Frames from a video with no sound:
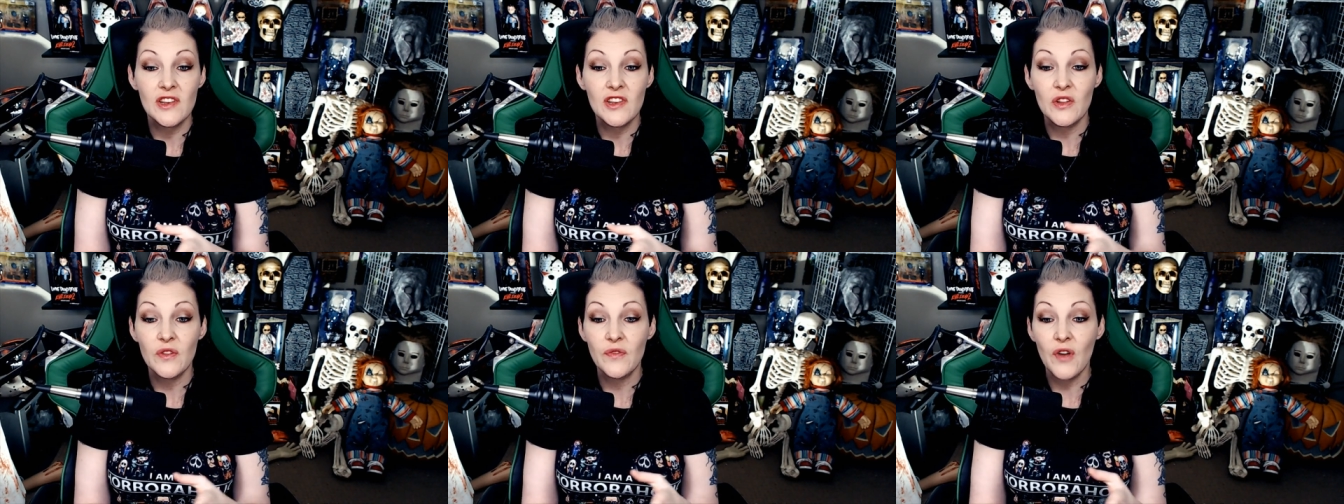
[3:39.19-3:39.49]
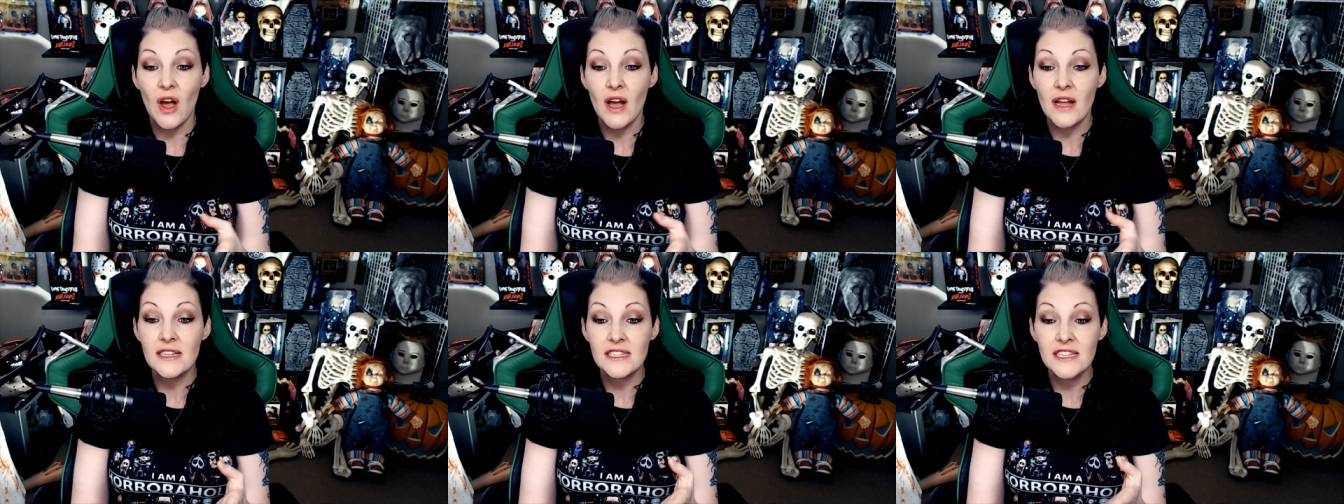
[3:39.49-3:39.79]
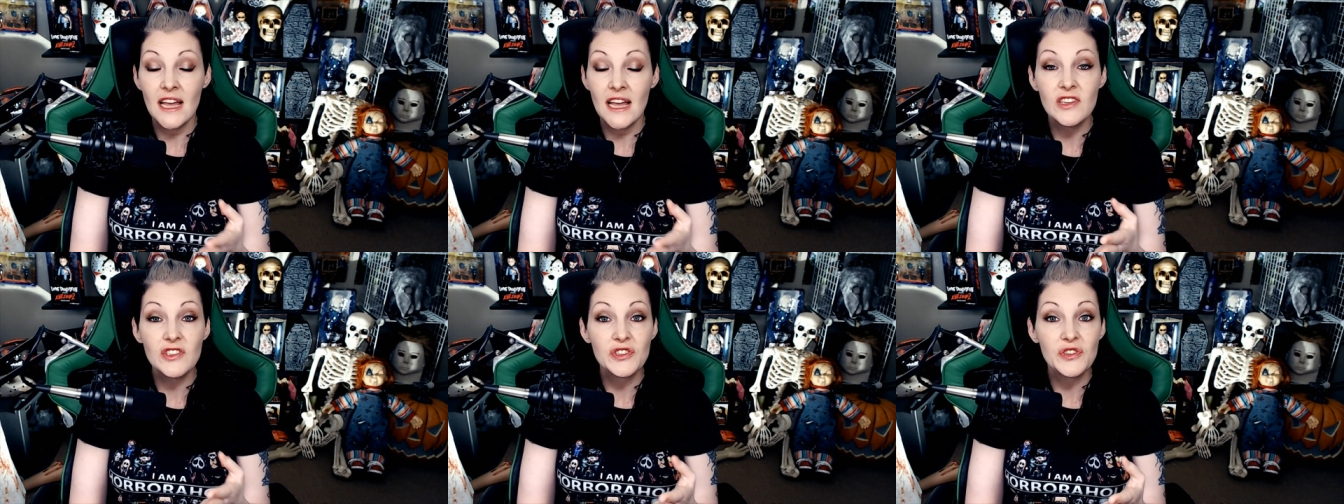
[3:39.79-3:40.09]
You've got
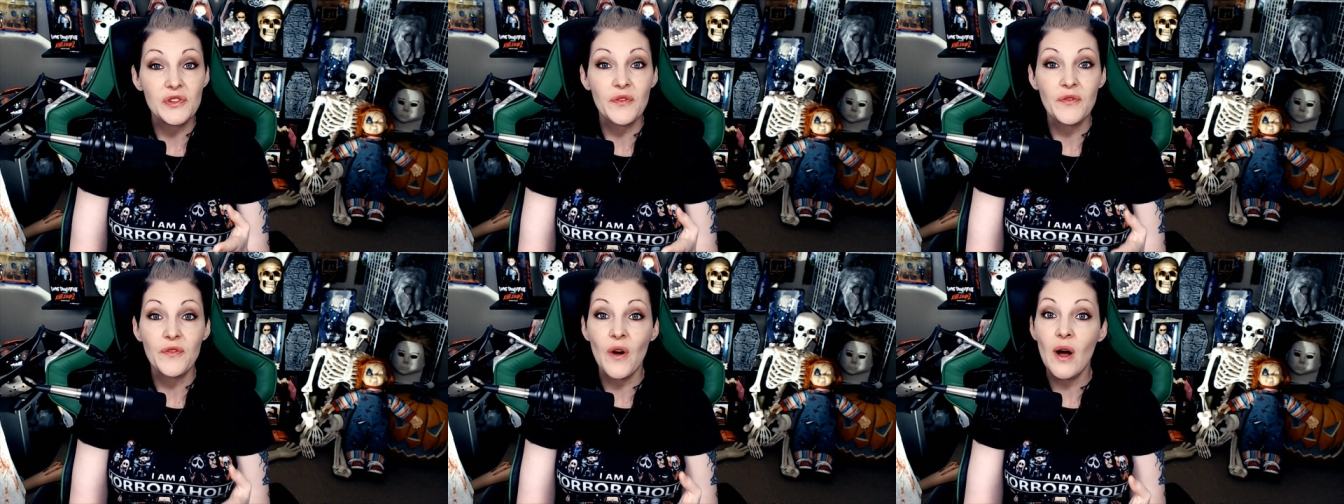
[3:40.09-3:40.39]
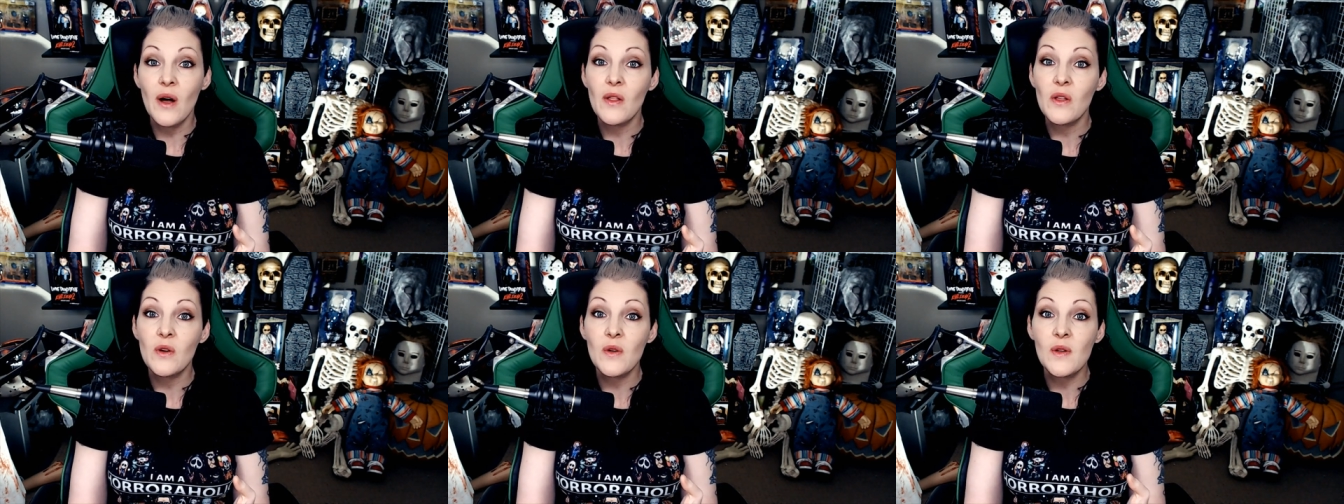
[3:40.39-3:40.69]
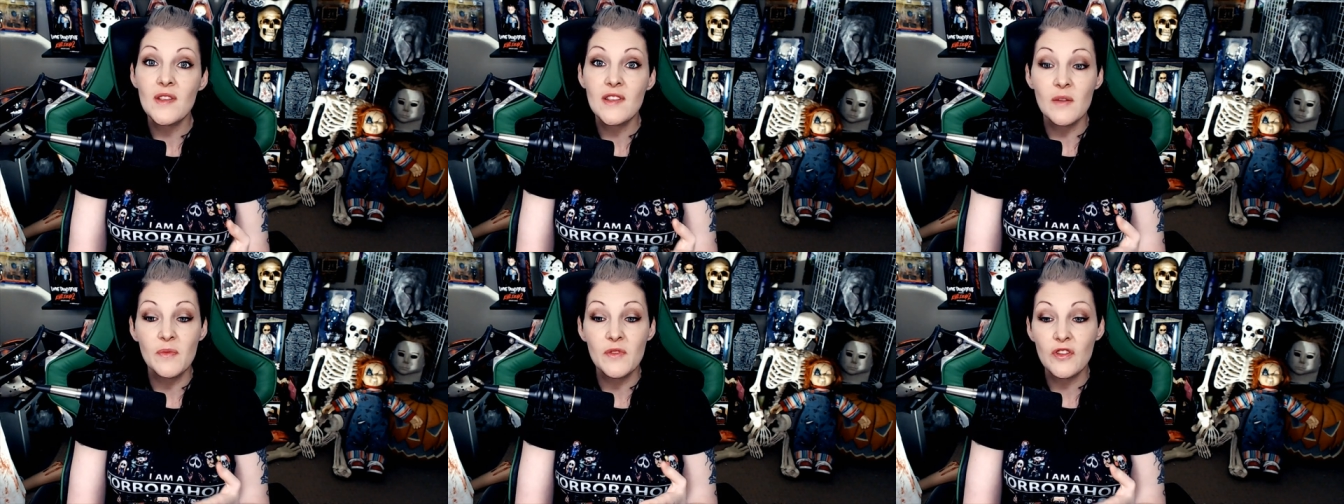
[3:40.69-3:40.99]
test your follows,
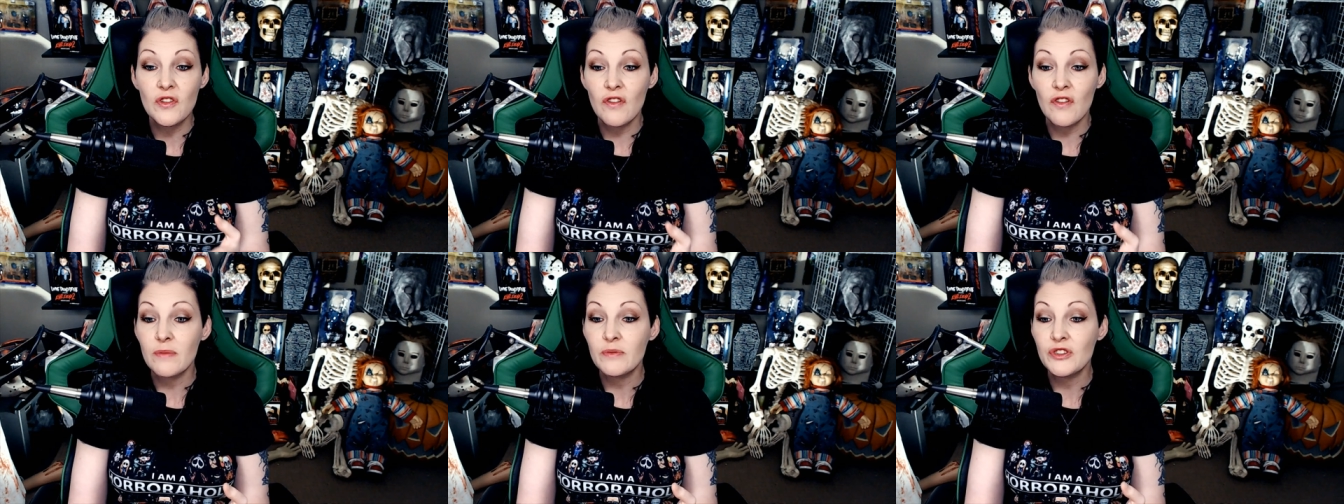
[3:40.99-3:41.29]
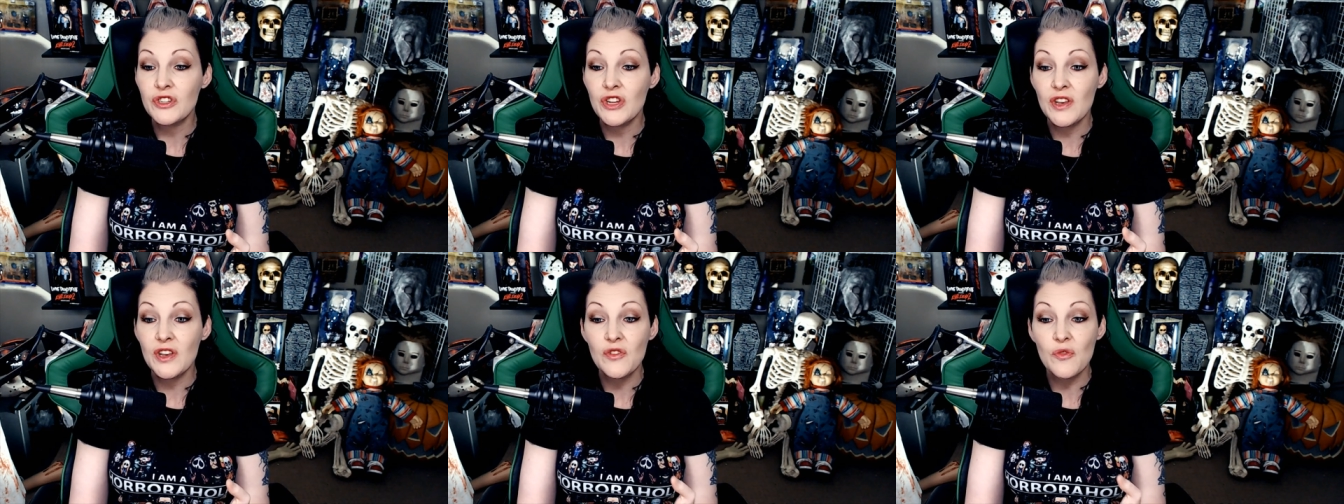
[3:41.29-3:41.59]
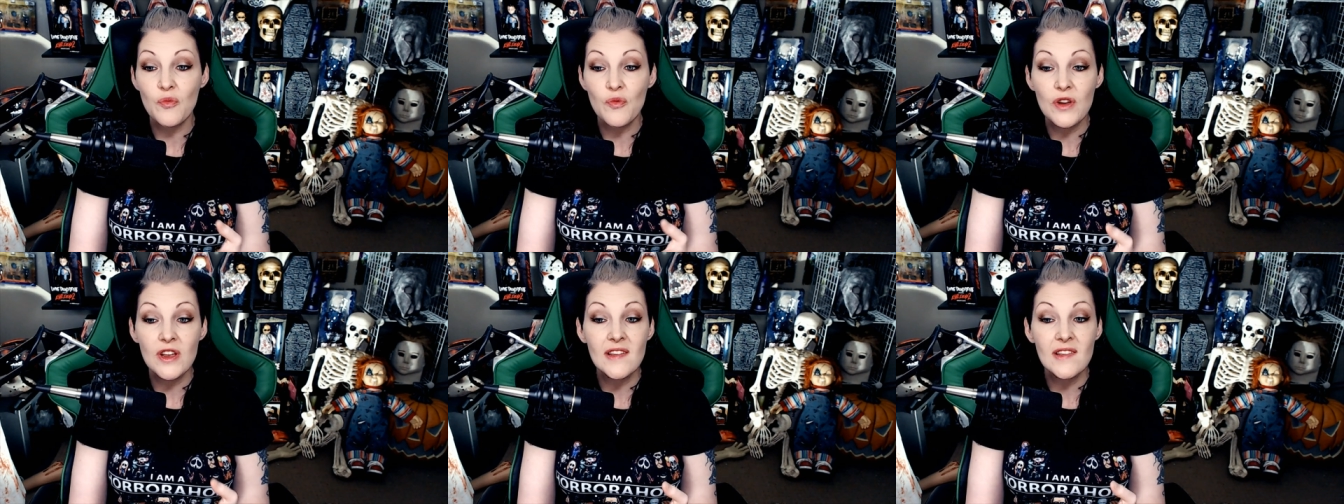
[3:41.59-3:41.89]
subscriptions,
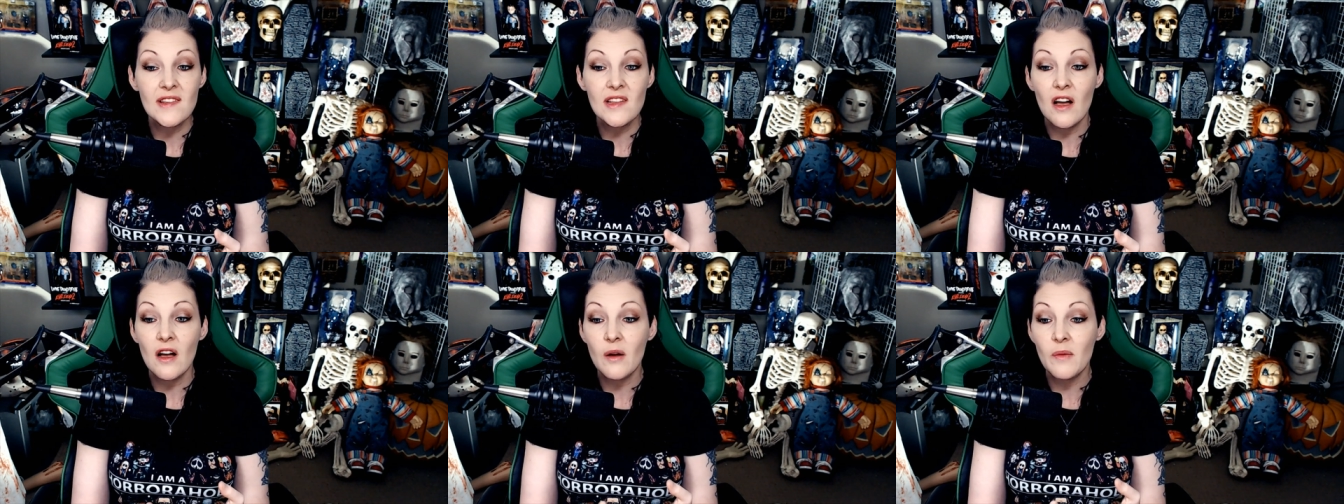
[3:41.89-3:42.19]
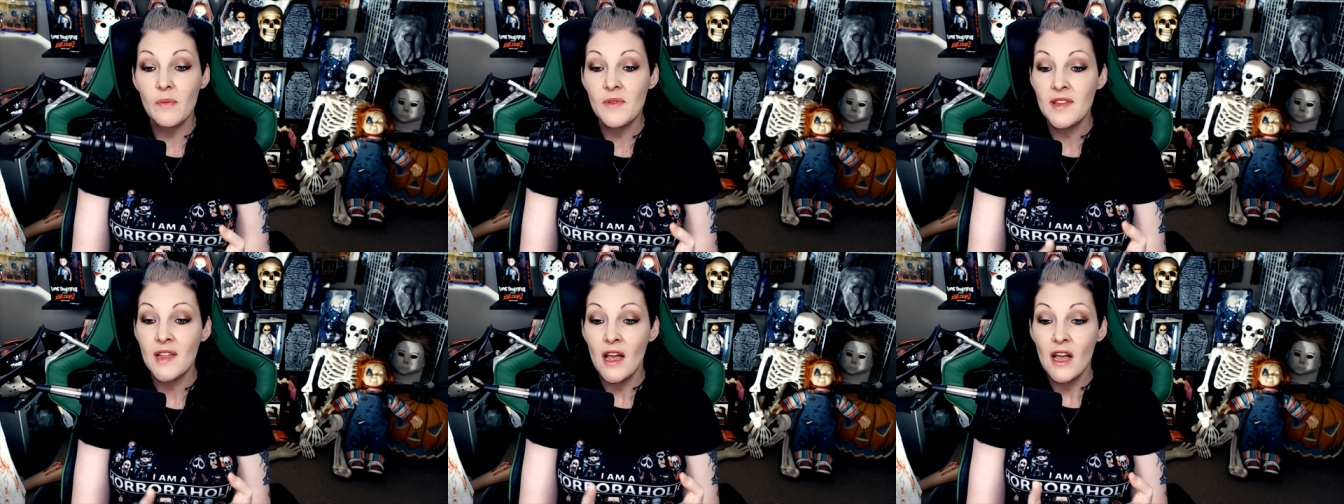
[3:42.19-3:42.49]
resubs,